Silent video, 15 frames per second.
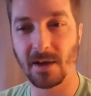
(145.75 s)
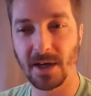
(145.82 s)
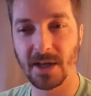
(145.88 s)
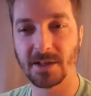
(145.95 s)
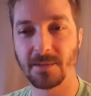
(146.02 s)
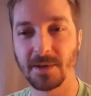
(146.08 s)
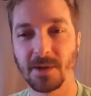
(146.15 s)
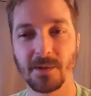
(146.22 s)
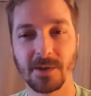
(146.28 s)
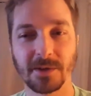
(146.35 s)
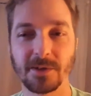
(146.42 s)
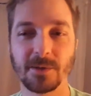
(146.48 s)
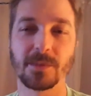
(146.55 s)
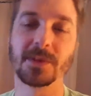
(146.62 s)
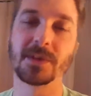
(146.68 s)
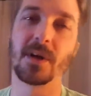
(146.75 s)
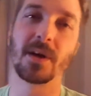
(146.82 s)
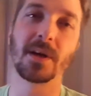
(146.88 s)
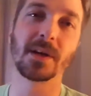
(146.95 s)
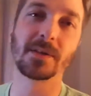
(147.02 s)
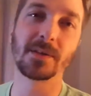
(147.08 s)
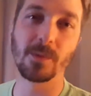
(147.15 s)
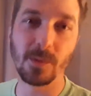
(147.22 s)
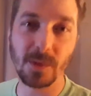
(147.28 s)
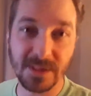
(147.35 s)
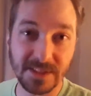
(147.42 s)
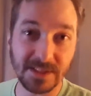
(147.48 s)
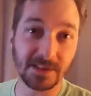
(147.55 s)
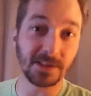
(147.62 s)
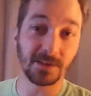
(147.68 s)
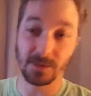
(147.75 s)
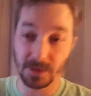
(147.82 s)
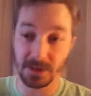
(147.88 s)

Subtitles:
It has to be going supersonic. So once you